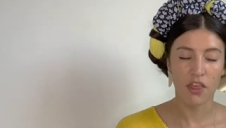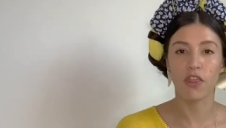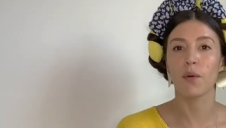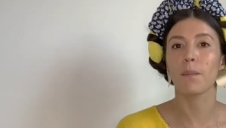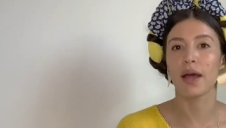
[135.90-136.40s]

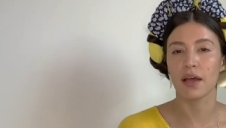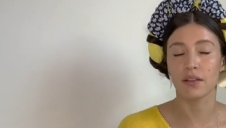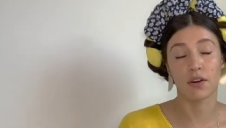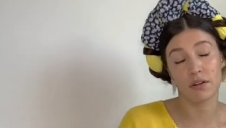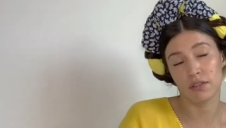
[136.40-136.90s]
their
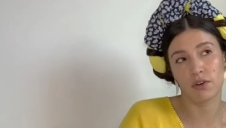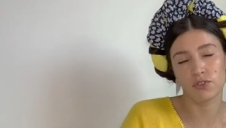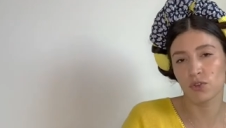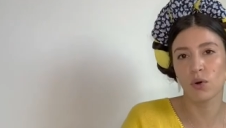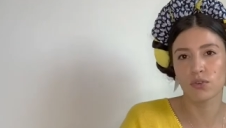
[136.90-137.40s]
their their
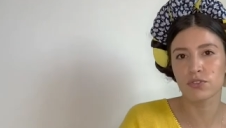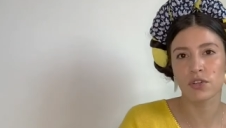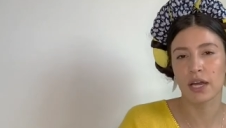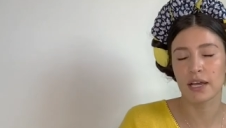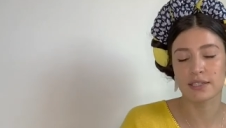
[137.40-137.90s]
souls
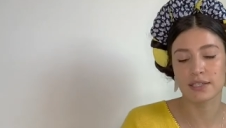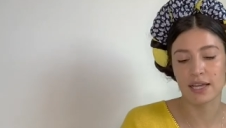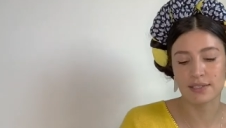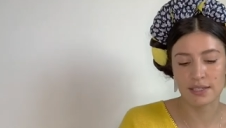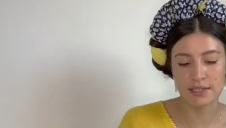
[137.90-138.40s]
as
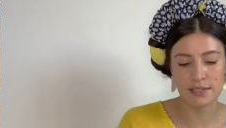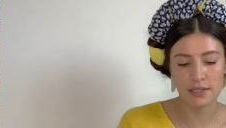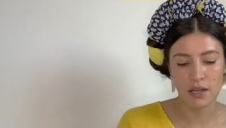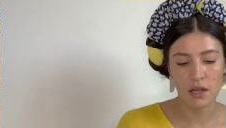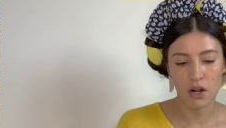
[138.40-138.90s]
as these
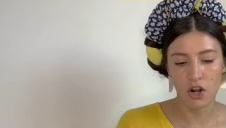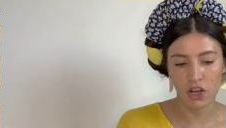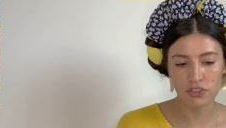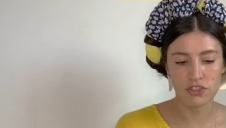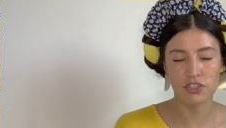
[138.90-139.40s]

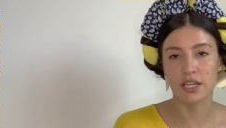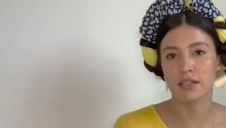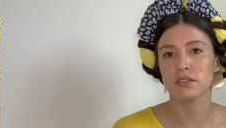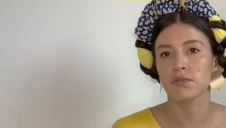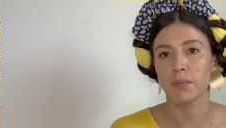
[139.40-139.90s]
lost
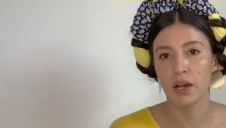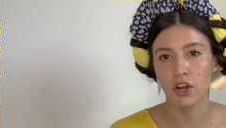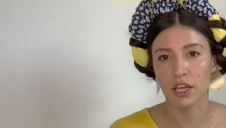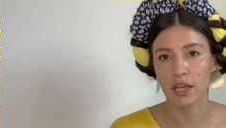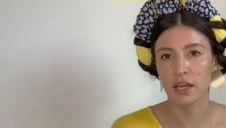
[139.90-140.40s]
sense of
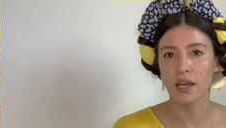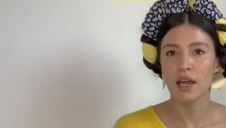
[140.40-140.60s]
belonging